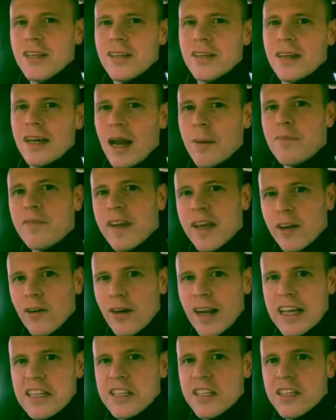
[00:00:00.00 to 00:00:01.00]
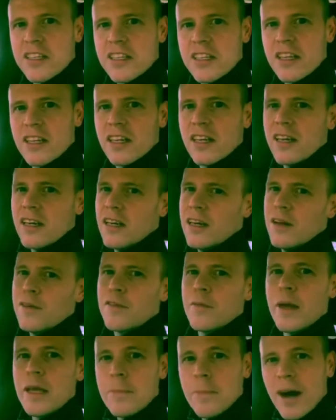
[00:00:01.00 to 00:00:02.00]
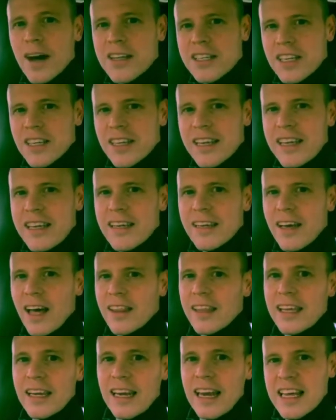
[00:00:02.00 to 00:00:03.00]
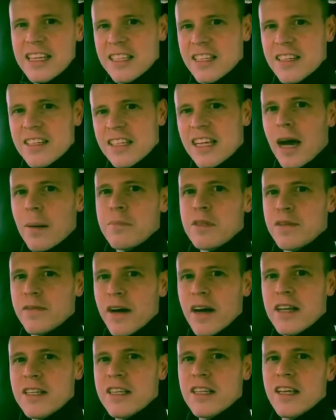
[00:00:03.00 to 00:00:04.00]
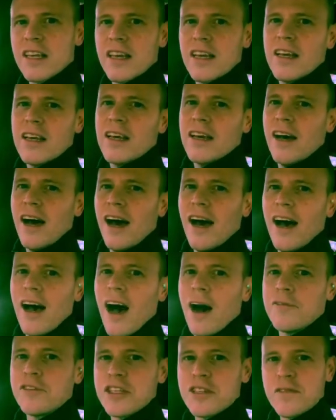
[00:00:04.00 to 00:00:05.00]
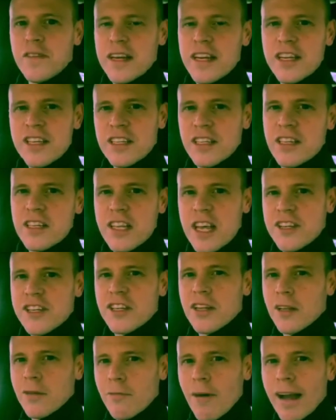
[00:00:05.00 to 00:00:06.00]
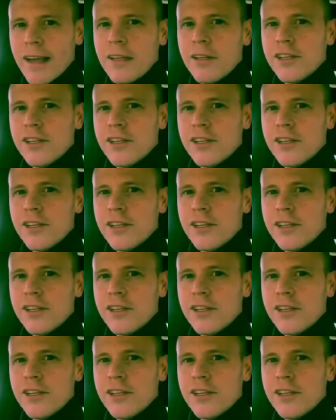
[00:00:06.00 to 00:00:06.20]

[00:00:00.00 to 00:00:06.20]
Club fitting or lessons? For me personally, I think lessons comes first. I've just finished a session at the range,